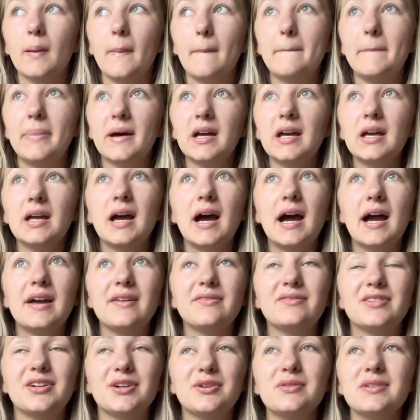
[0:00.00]
But
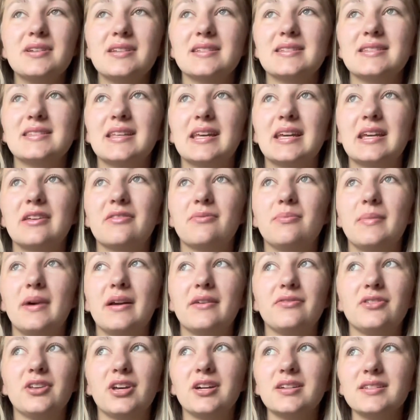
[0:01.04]
I've noticed, like, my
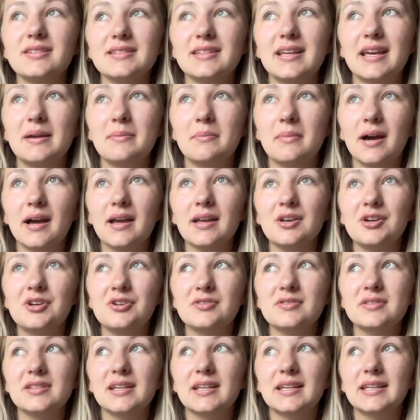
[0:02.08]
fiance,
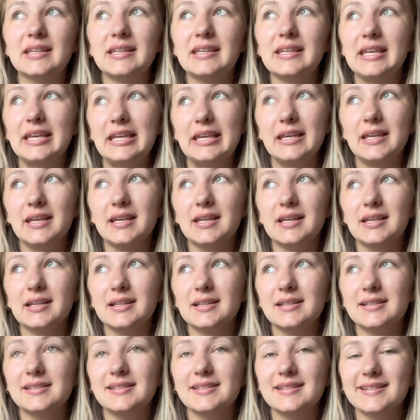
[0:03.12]
Miles, he
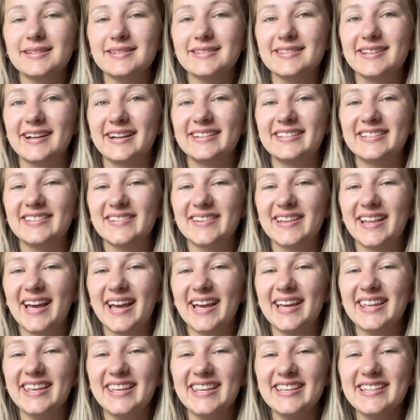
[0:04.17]
does not do
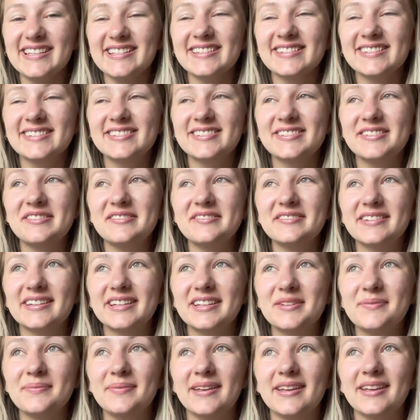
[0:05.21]
that. He is so
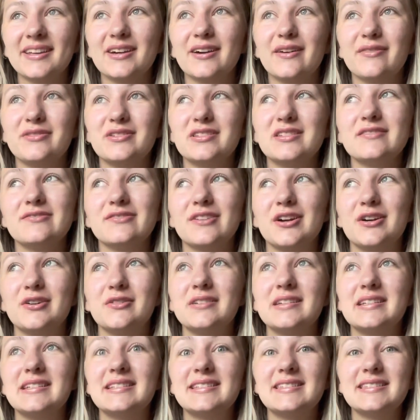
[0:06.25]
good at being off his
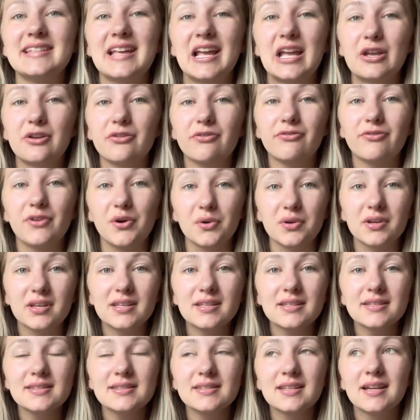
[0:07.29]
phone and staying
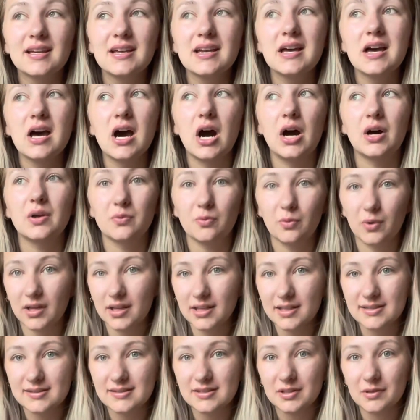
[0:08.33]
focused on what
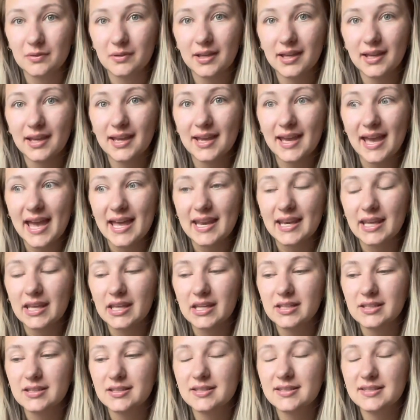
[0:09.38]
he's doing. And it
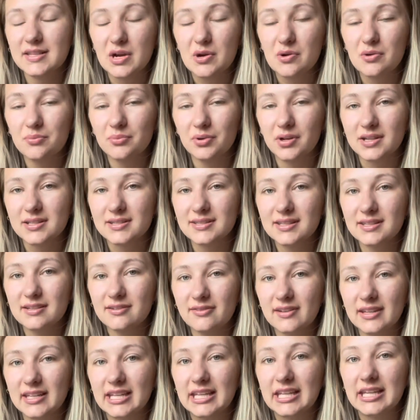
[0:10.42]
is so impressive.
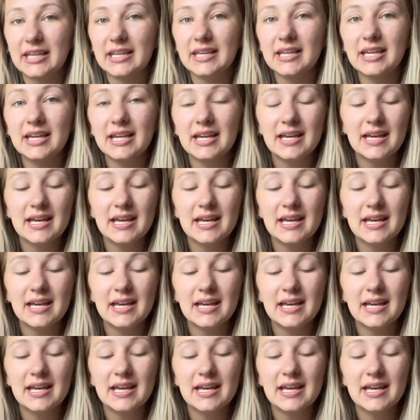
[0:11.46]
And he,